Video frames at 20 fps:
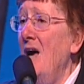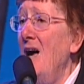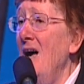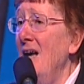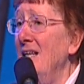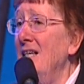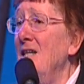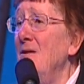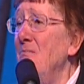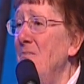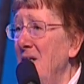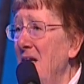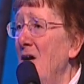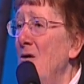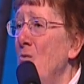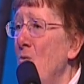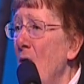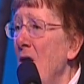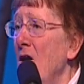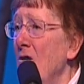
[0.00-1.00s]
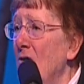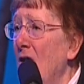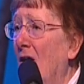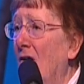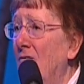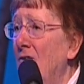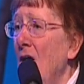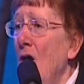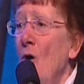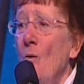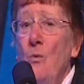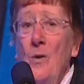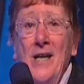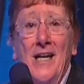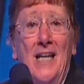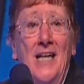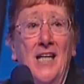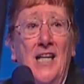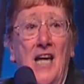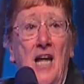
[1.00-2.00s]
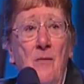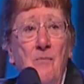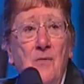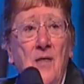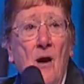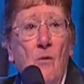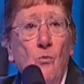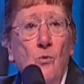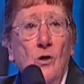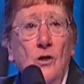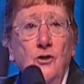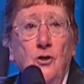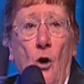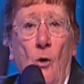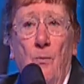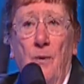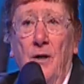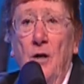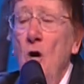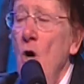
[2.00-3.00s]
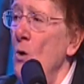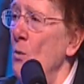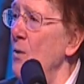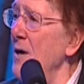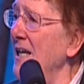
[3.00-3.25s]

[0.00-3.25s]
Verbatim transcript: and I can be aware of. We can keep that world open.